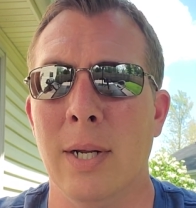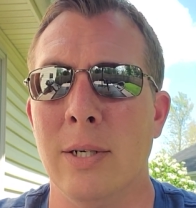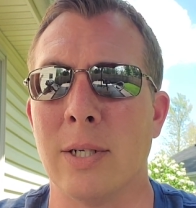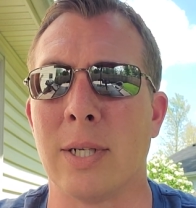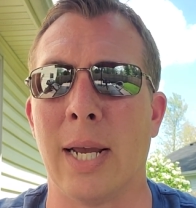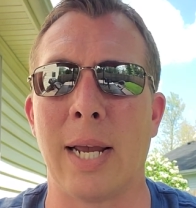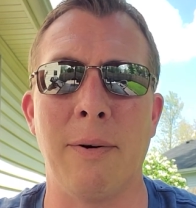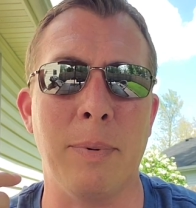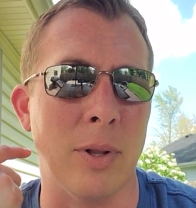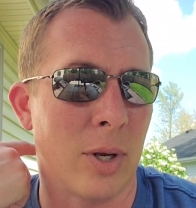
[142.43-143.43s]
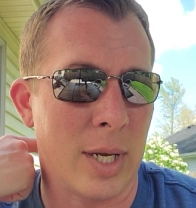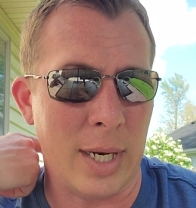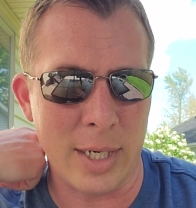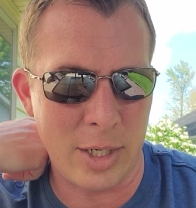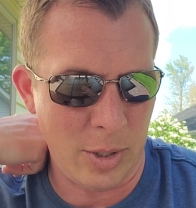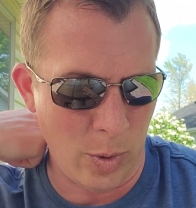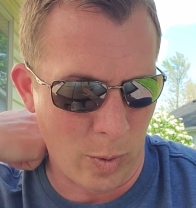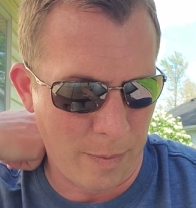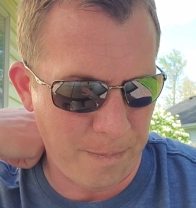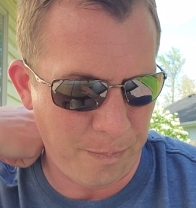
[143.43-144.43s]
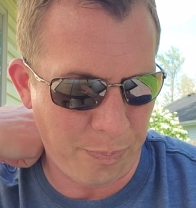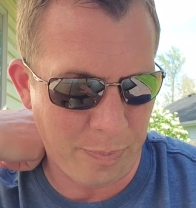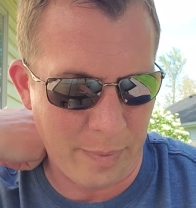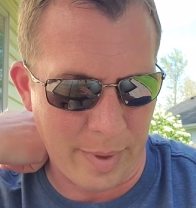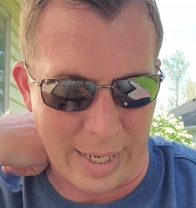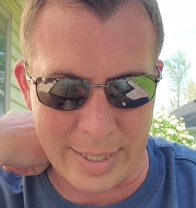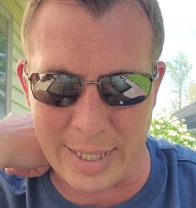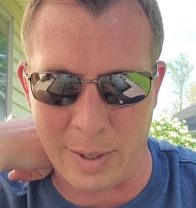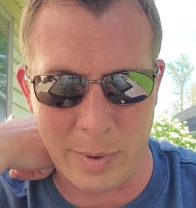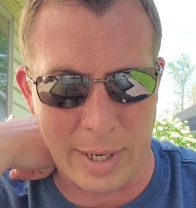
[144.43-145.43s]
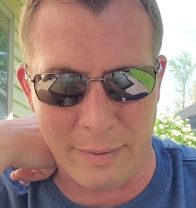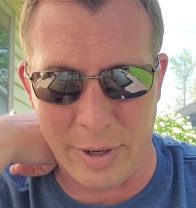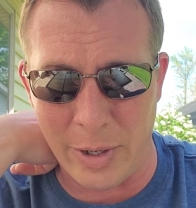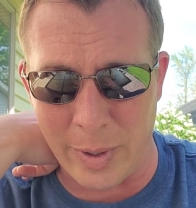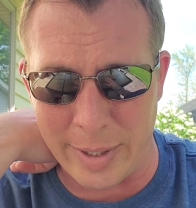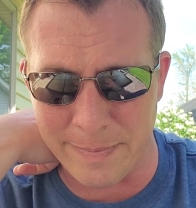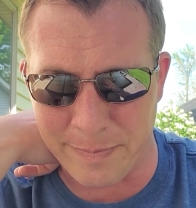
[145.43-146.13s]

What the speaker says: Just like I've been looking into, and I said I would never do it,